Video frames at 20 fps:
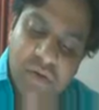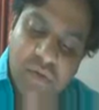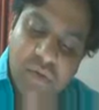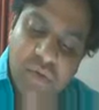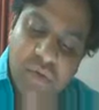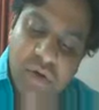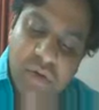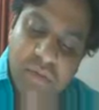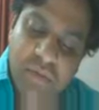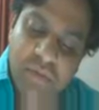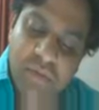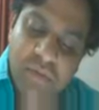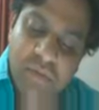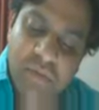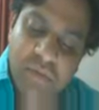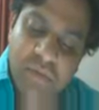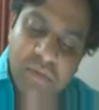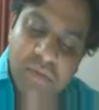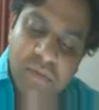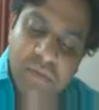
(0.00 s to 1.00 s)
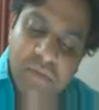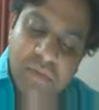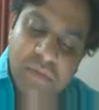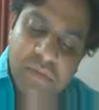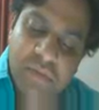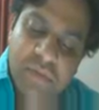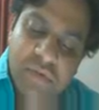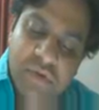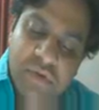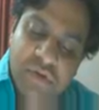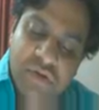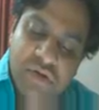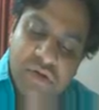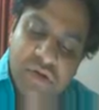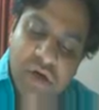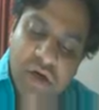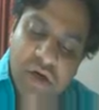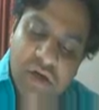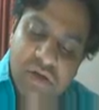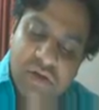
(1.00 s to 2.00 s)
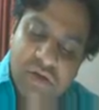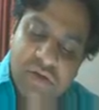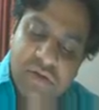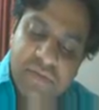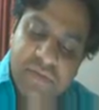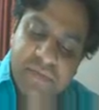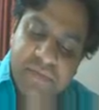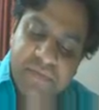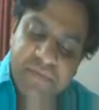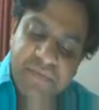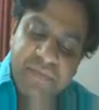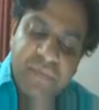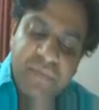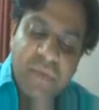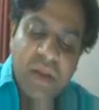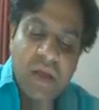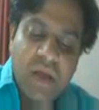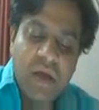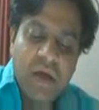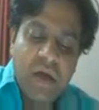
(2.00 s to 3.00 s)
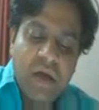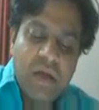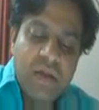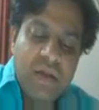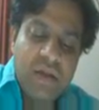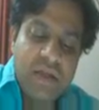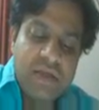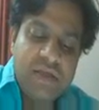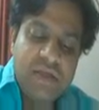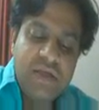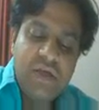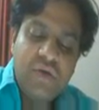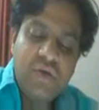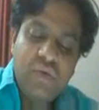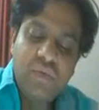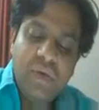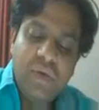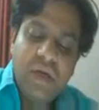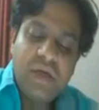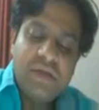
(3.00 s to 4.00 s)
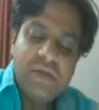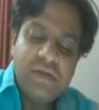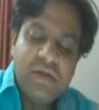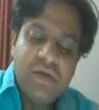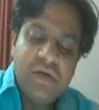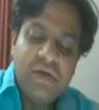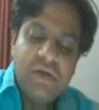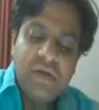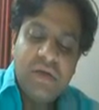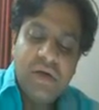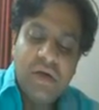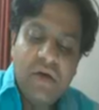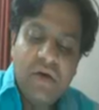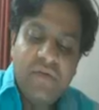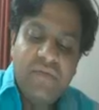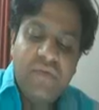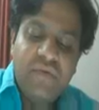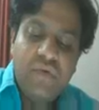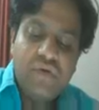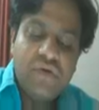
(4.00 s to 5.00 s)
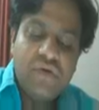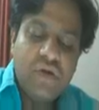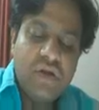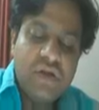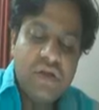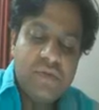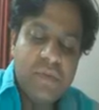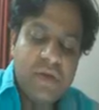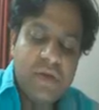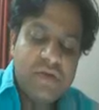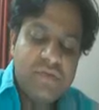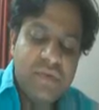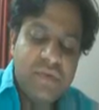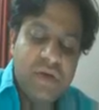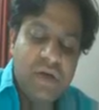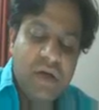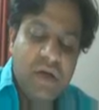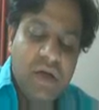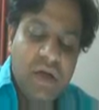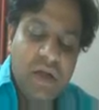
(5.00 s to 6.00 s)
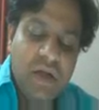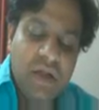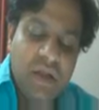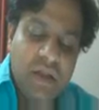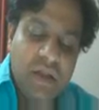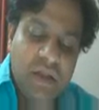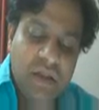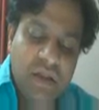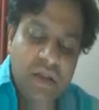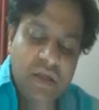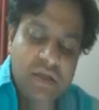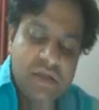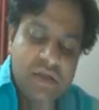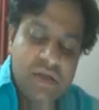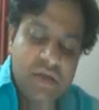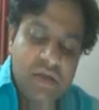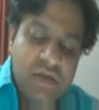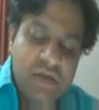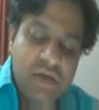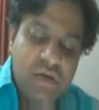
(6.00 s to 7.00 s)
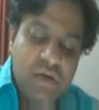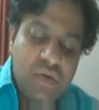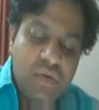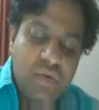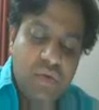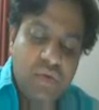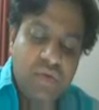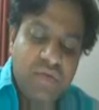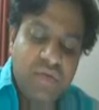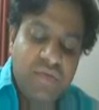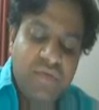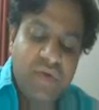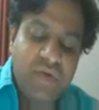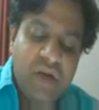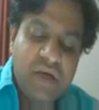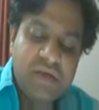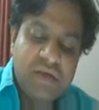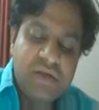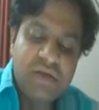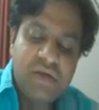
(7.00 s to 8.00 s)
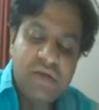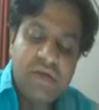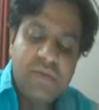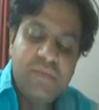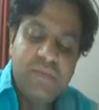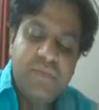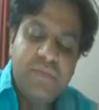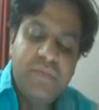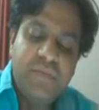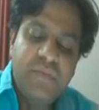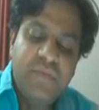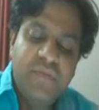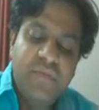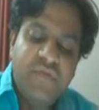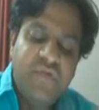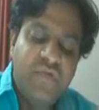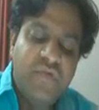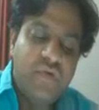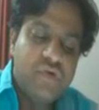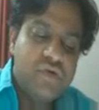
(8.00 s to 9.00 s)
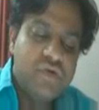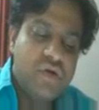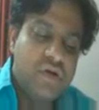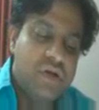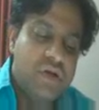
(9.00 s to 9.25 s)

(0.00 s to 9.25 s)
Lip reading: coulomb charge. This dq will exert a force on this +1. This dq will exert a force on